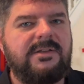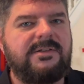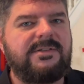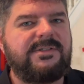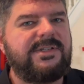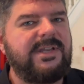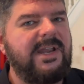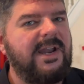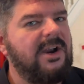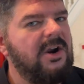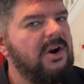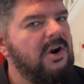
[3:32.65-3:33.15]

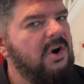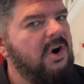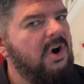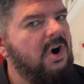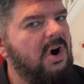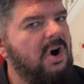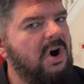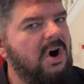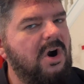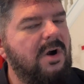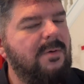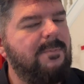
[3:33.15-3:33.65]
Derek
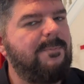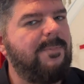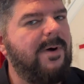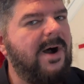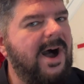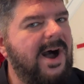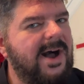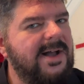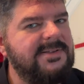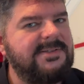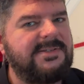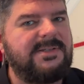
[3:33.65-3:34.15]
Carr,
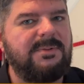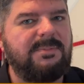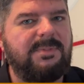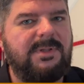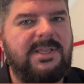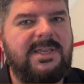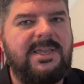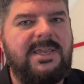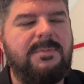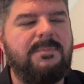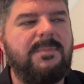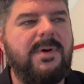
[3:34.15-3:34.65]

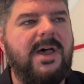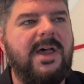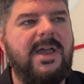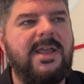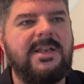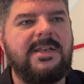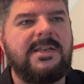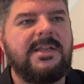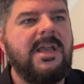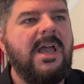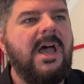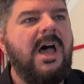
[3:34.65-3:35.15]
possibly,
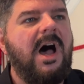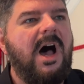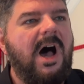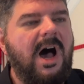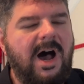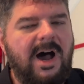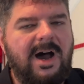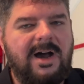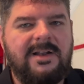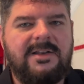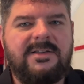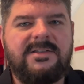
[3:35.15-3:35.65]
but
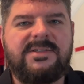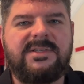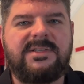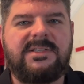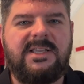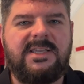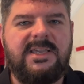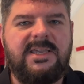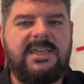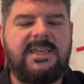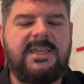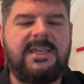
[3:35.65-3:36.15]

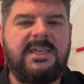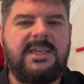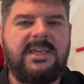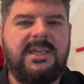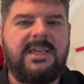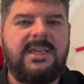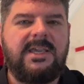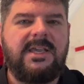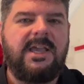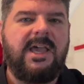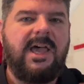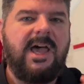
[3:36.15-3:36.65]
honestly,
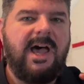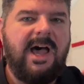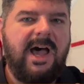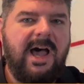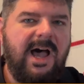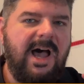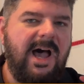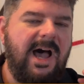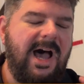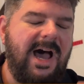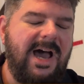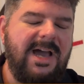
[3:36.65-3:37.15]

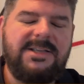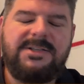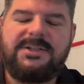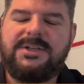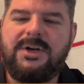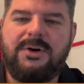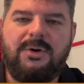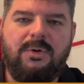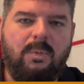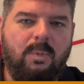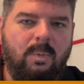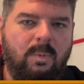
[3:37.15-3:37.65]
I
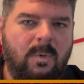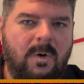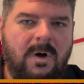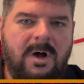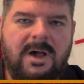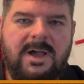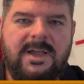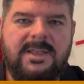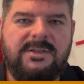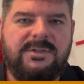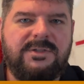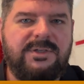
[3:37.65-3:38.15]
don't
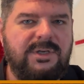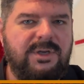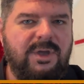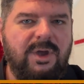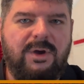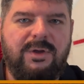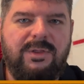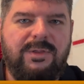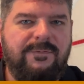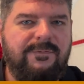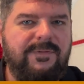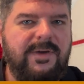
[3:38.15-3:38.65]
want to
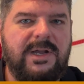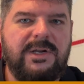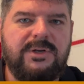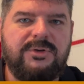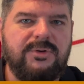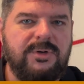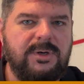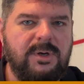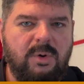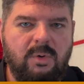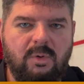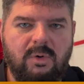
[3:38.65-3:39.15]
go the
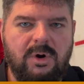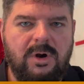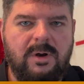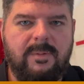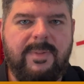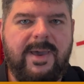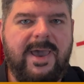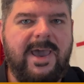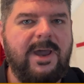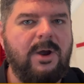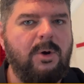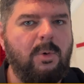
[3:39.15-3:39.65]
veteran
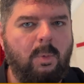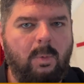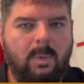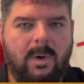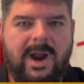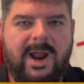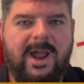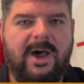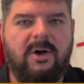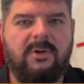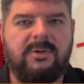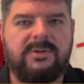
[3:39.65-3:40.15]
quarterback
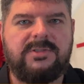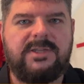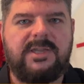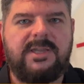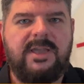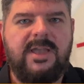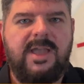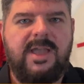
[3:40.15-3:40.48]
route.